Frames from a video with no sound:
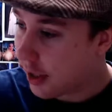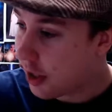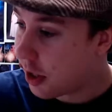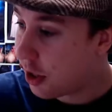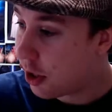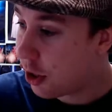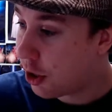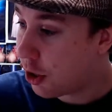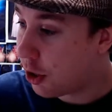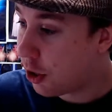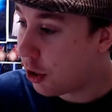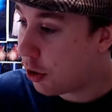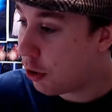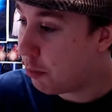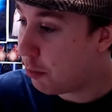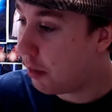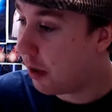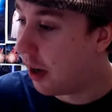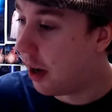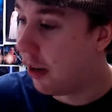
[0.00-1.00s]

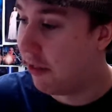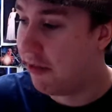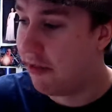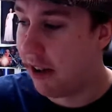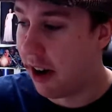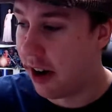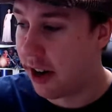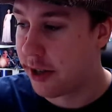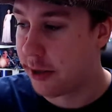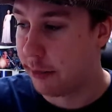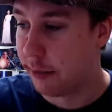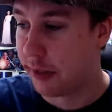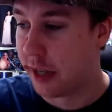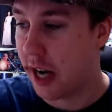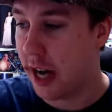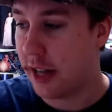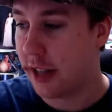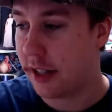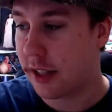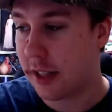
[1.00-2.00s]
Super Phantom
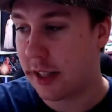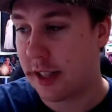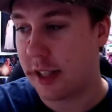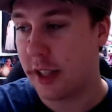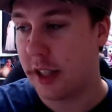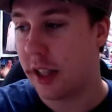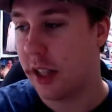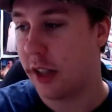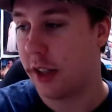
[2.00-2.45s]
Cat